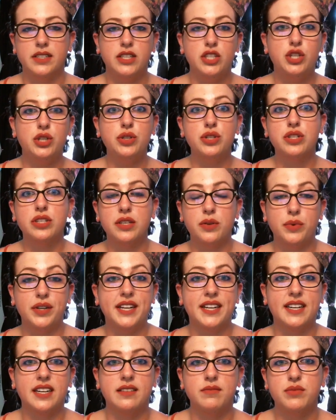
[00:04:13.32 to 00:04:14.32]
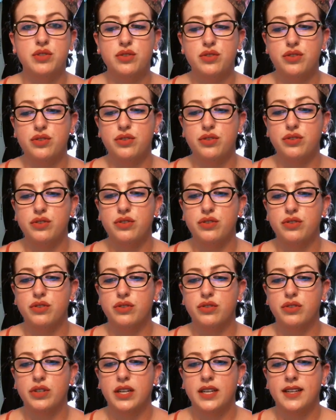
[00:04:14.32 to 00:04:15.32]
usually when it comes
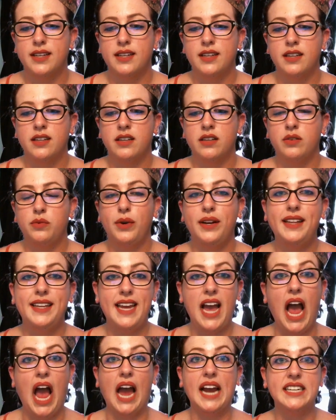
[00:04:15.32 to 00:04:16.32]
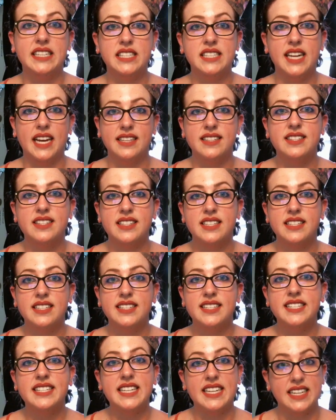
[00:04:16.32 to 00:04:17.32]
to really high intense
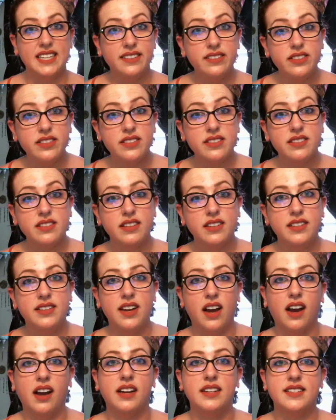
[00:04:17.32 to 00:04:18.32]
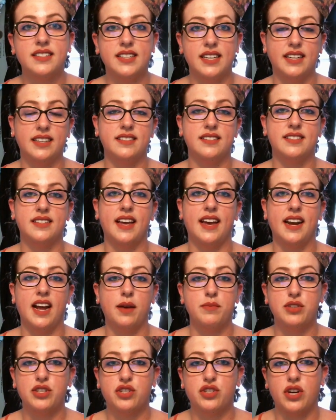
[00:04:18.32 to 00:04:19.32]
scenes, not scenes that
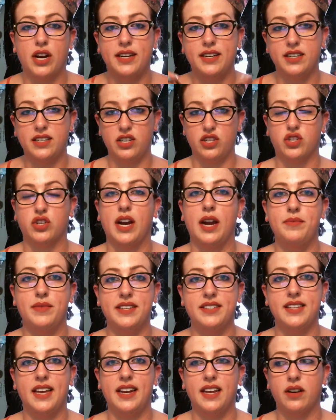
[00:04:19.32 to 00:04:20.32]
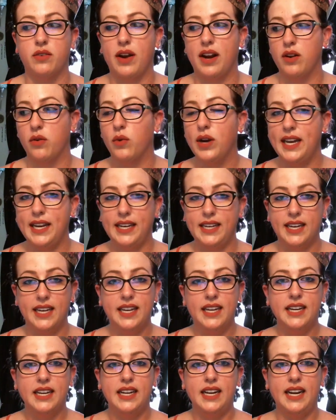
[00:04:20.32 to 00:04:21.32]
I'm just trying to describe the setting right away
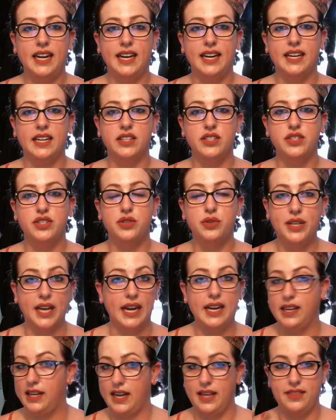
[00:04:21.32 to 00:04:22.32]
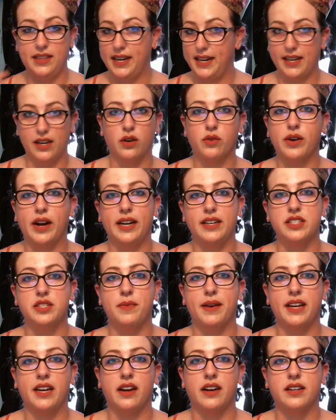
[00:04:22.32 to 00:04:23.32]
and you get it and then I go right into
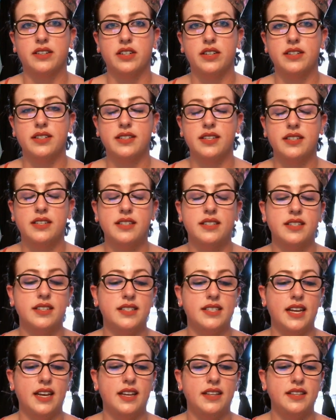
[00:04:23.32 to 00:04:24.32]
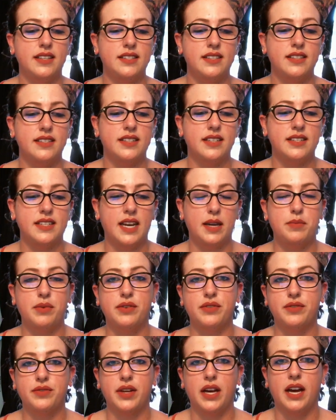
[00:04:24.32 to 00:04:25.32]
my characters. This is a type
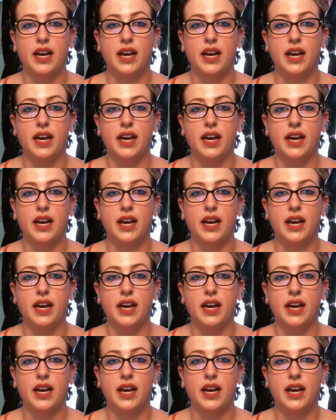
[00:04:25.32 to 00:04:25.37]
of